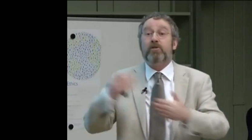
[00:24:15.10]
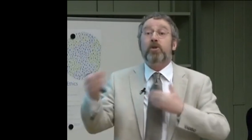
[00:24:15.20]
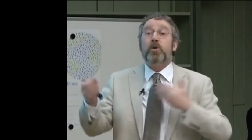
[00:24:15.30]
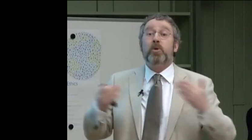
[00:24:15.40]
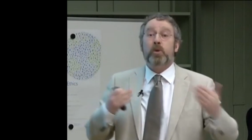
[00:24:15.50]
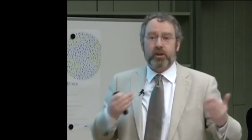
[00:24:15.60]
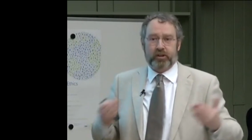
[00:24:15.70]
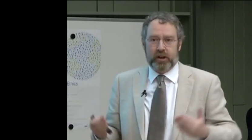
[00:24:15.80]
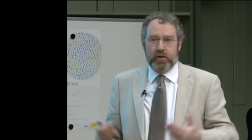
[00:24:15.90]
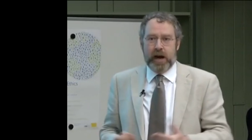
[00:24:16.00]

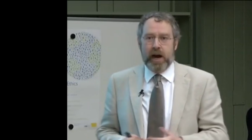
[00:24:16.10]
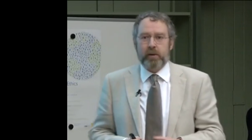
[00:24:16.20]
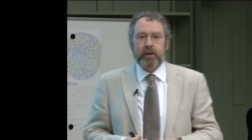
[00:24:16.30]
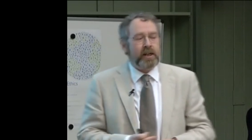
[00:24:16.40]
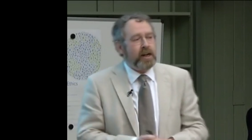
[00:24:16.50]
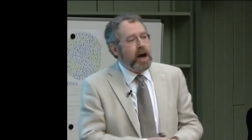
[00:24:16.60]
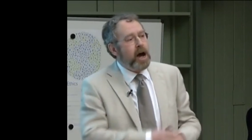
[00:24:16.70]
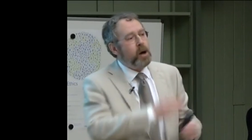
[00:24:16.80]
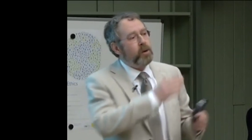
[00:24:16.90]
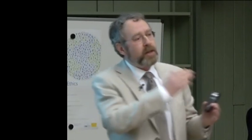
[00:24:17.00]
rules around
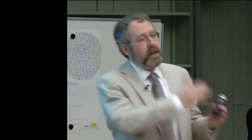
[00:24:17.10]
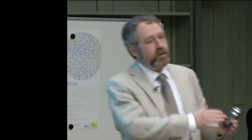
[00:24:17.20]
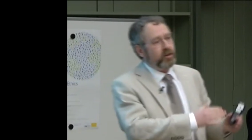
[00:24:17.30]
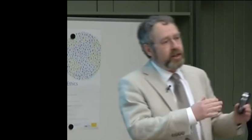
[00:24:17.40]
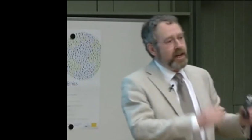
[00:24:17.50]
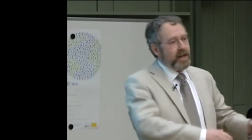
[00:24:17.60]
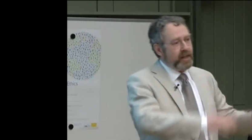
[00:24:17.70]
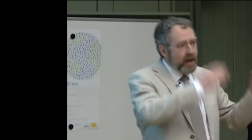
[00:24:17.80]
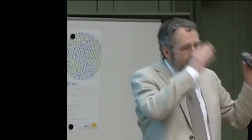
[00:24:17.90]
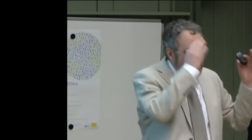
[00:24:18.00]
how can you
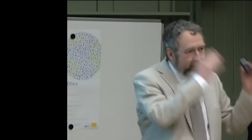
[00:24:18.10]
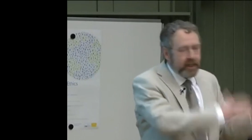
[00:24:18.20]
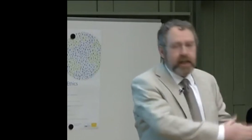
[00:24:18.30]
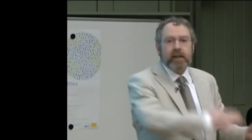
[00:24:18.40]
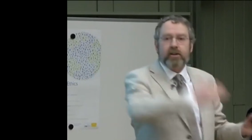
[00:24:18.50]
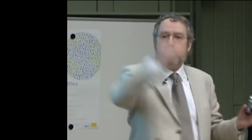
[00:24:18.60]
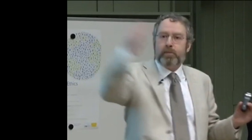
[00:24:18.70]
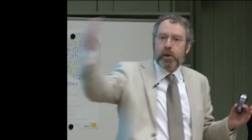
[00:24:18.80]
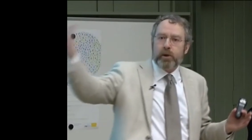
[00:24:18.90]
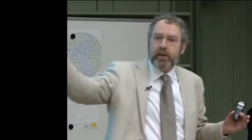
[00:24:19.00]
take idea to
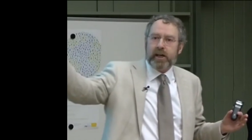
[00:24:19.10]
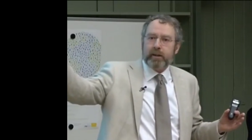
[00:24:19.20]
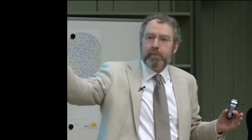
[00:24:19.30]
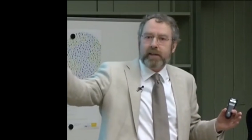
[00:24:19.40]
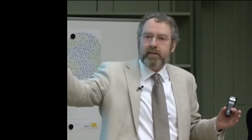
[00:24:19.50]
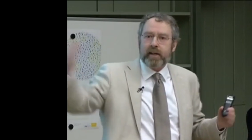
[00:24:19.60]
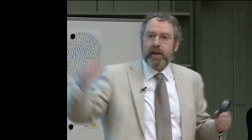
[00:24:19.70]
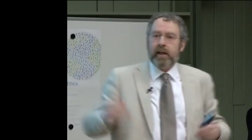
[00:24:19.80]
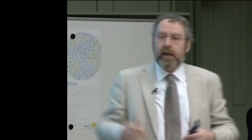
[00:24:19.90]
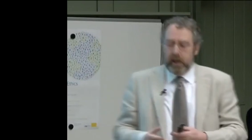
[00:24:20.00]
product,
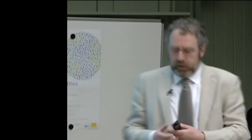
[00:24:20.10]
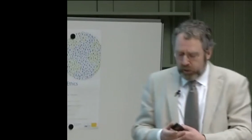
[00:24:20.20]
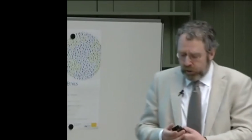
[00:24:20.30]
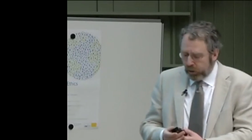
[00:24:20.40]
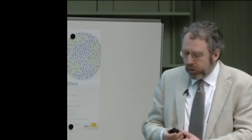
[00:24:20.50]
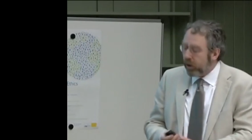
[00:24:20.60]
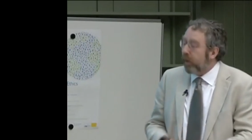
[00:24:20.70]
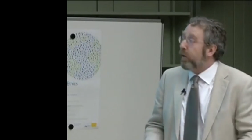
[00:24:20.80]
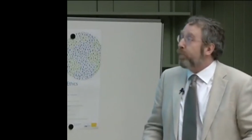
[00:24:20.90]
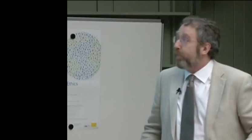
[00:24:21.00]
basically. So a lot
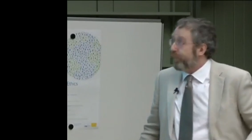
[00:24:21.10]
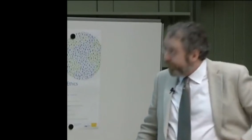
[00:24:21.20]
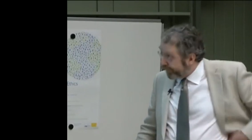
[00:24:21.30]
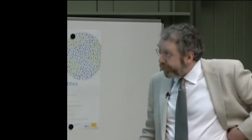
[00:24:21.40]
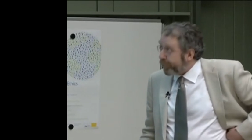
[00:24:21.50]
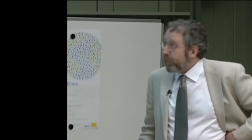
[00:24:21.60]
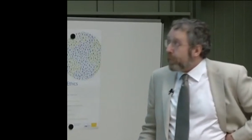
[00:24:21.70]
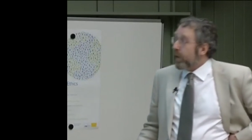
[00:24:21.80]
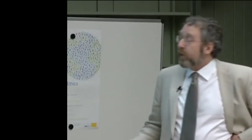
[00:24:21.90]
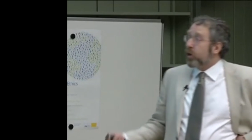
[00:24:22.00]
of
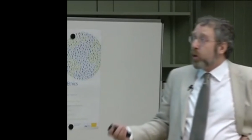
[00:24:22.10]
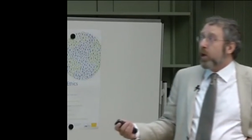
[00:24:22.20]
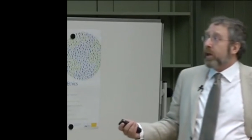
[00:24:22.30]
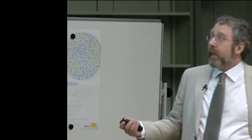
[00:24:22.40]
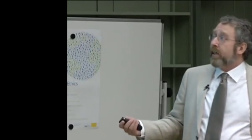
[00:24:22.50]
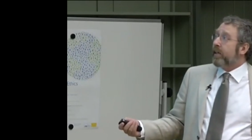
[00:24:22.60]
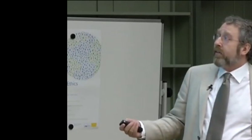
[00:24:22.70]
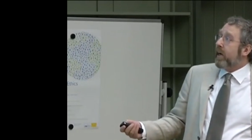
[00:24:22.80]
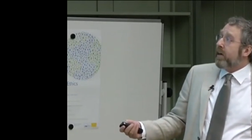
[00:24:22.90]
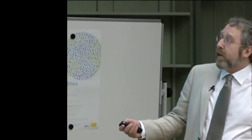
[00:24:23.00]
talk in
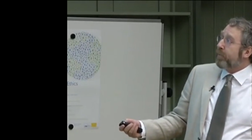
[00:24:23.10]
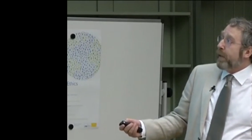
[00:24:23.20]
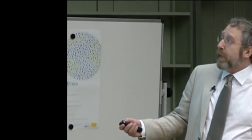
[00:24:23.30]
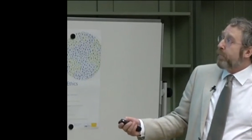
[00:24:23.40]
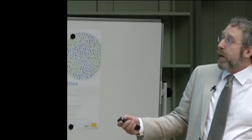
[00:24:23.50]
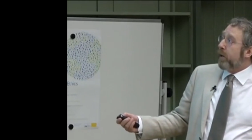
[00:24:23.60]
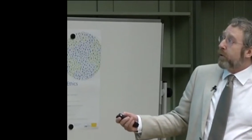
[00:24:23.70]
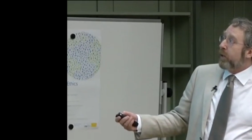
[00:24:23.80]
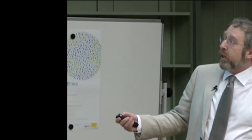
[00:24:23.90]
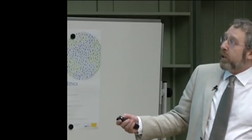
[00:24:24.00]
this area has been
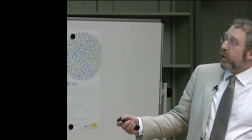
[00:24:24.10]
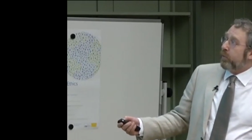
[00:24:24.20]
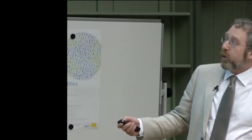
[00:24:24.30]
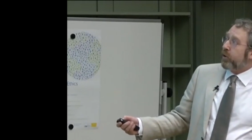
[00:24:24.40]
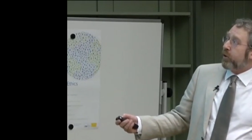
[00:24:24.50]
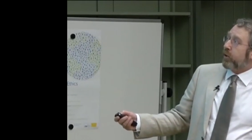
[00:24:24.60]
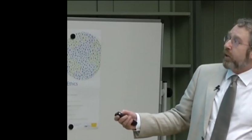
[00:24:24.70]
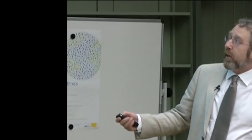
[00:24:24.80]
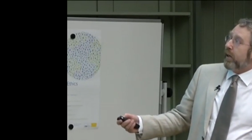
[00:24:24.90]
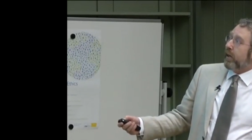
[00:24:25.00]
about
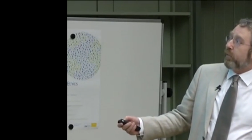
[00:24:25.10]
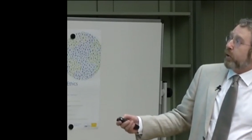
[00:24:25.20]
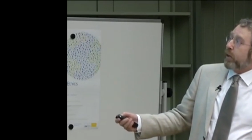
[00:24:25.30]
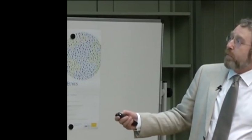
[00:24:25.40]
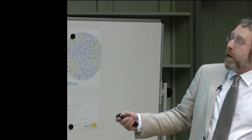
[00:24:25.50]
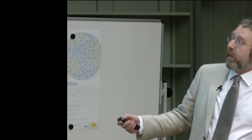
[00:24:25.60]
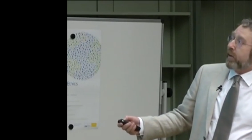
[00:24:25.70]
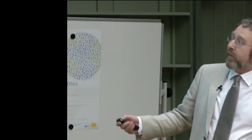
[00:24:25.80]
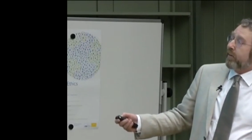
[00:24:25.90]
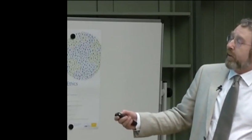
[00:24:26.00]
what
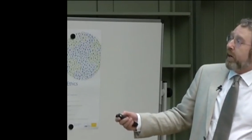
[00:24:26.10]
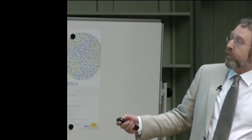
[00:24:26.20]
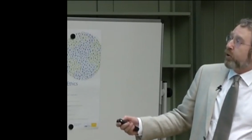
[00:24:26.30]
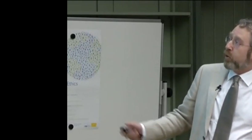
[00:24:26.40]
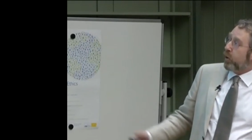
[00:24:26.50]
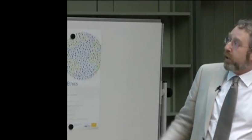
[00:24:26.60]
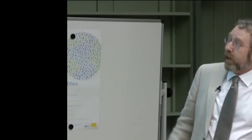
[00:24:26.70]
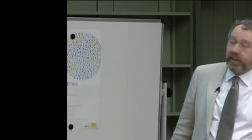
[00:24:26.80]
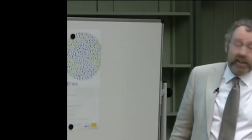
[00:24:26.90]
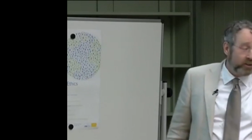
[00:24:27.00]
Americans love to call
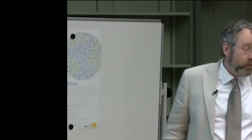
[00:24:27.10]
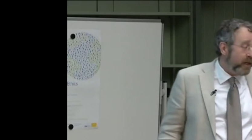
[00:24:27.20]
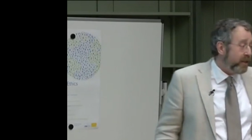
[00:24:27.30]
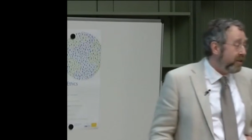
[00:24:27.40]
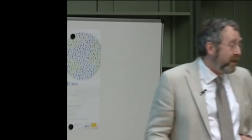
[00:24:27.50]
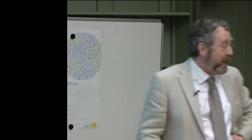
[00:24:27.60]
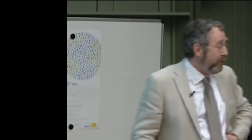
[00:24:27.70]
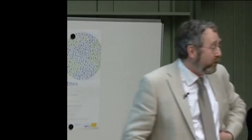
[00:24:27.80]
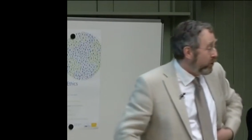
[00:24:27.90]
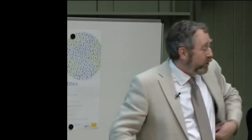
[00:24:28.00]
cutting the red
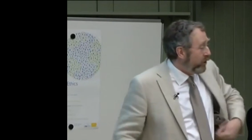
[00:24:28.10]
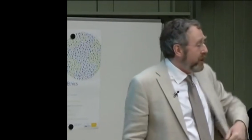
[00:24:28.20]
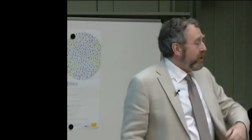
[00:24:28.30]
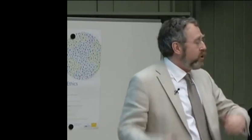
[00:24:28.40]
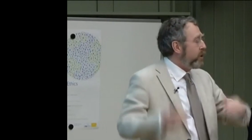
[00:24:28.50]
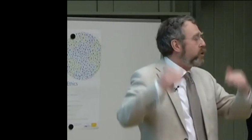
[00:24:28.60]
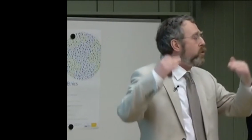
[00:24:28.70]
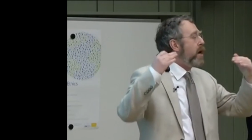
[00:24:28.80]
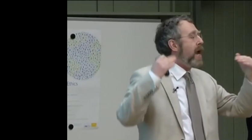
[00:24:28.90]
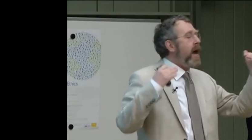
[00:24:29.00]
tape. So you want to
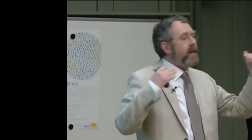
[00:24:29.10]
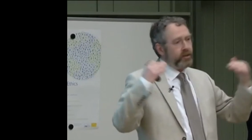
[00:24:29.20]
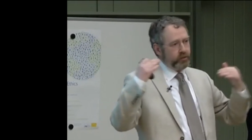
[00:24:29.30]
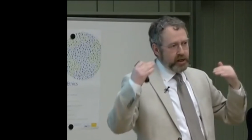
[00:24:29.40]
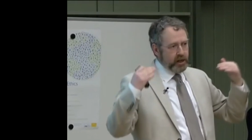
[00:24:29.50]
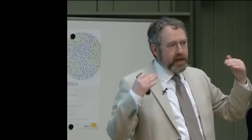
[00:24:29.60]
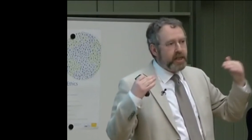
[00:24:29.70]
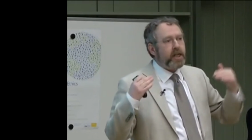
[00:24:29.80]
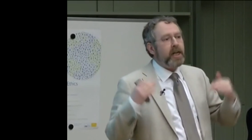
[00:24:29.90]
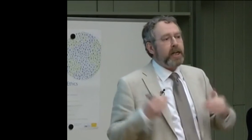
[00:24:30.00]
relax
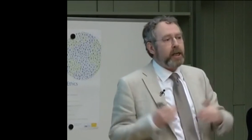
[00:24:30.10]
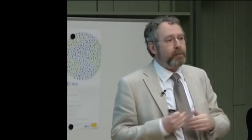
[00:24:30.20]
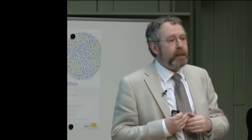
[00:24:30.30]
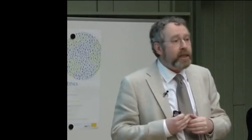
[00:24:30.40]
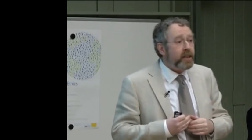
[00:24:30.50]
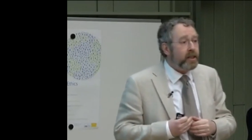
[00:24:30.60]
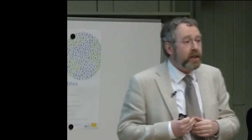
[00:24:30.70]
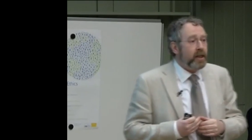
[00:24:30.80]
regulation a little bit,